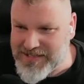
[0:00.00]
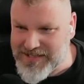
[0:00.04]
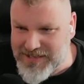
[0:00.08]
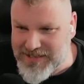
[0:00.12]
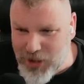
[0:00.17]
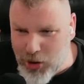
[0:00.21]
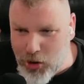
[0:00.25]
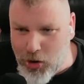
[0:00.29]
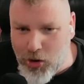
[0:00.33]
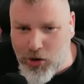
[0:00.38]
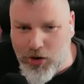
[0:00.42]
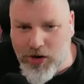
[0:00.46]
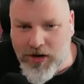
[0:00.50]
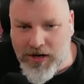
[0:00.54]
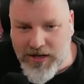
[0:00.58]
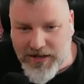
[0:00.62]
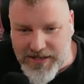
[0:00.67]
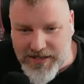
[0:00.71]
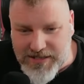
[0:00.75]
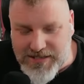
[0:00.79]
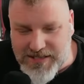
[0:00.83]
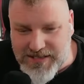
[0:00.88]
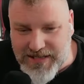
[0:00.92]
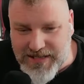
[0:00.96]
No,
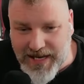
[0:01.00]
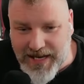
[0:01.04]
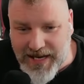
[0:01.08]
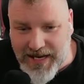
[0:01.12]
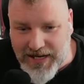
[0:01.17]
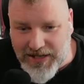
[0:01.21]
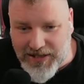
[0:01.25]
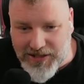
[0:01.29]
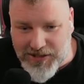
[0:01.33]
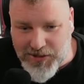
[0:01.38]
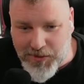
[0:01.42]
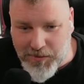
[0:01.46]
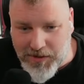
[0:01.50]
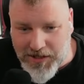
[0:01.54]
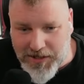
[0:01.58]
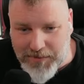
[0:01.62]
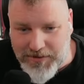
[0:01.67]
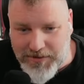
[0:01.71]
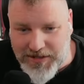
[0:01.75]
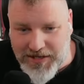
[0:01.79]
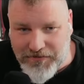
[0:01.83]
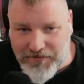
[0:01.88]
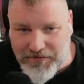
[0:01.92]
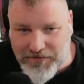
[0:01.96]
this is the hell I don't want to be
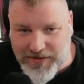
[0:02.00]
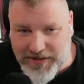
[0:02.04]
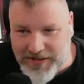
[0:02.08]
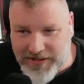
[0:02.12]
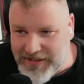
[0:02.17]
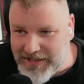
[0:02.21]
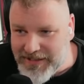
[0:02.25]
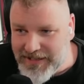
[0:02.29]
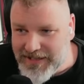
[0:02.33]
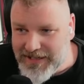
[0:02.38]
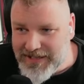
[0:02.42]
left in.